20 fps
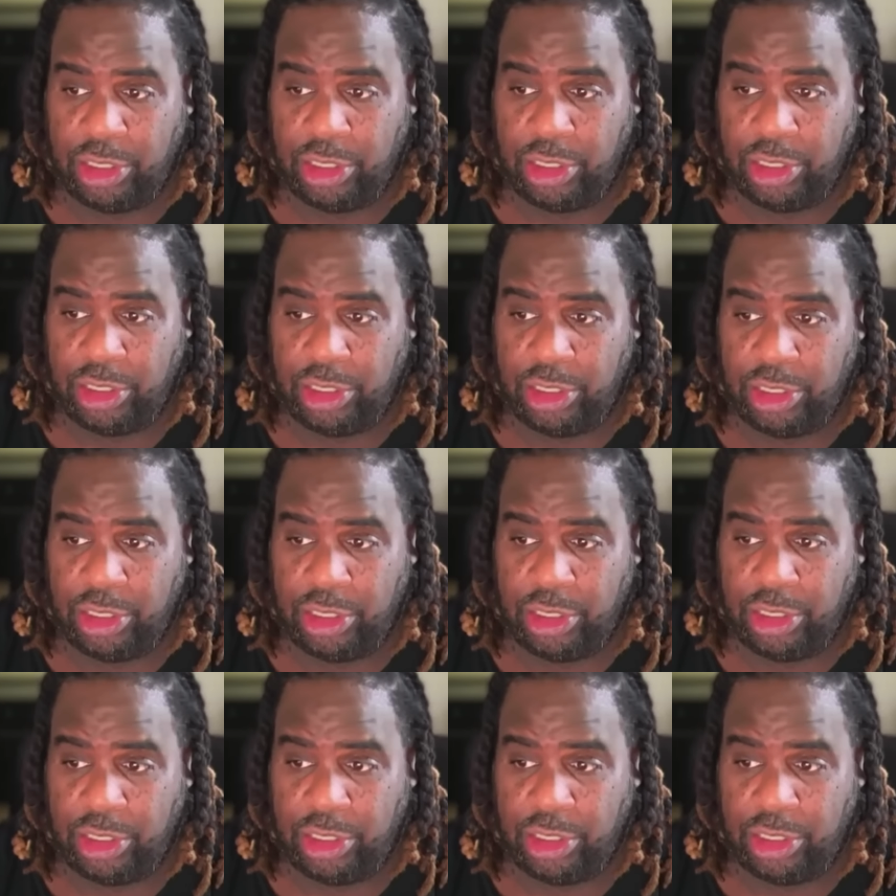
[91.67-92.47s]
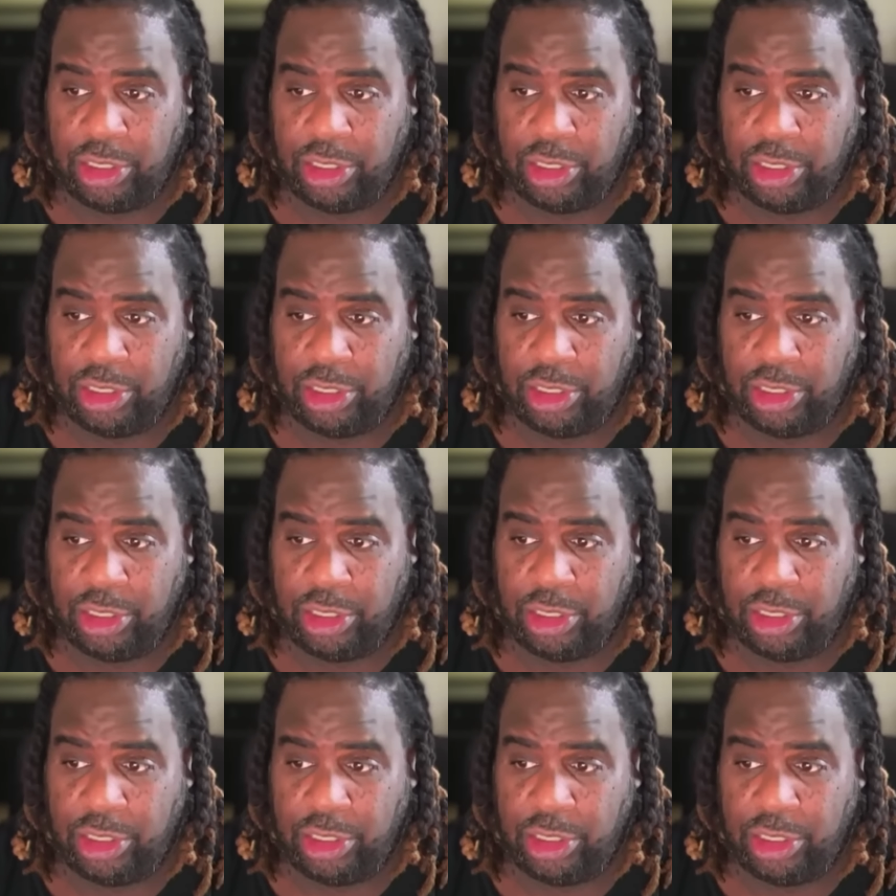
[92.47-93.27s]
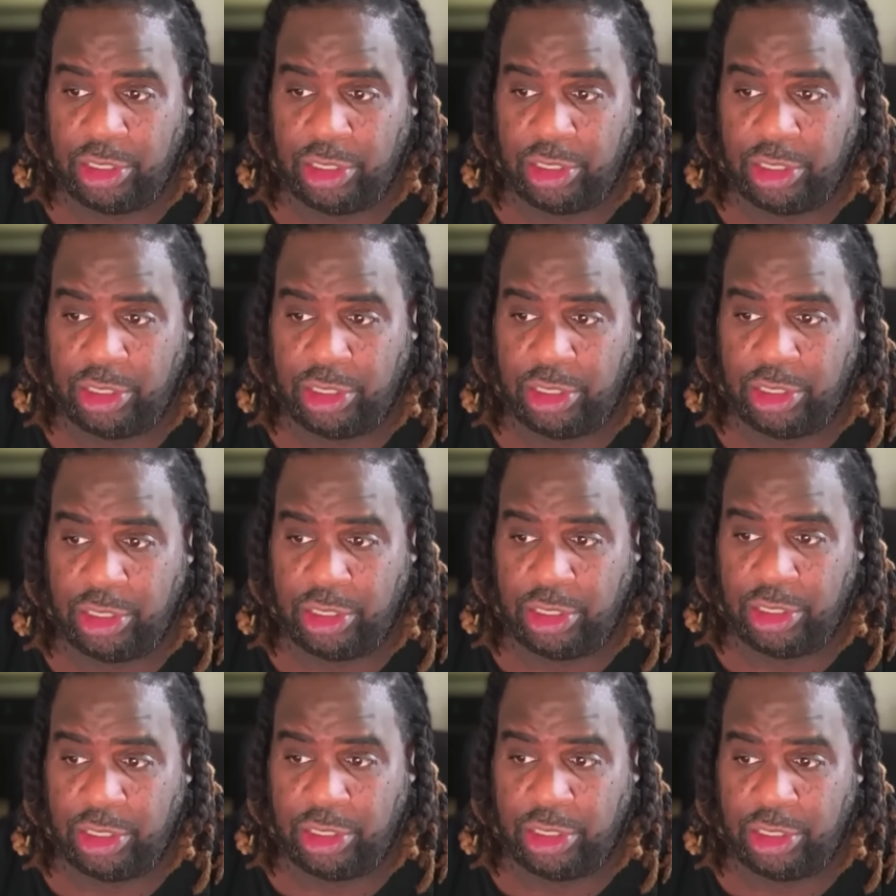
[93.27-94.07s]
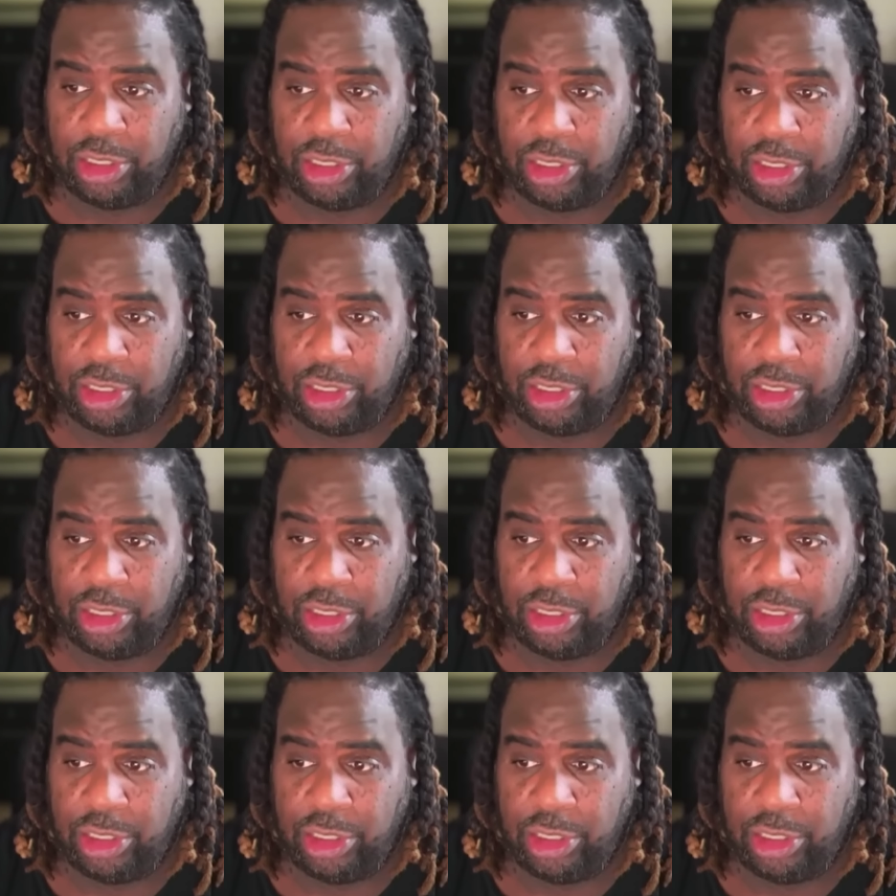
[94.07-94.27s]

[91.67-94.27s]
No words are spoken by the person on screen.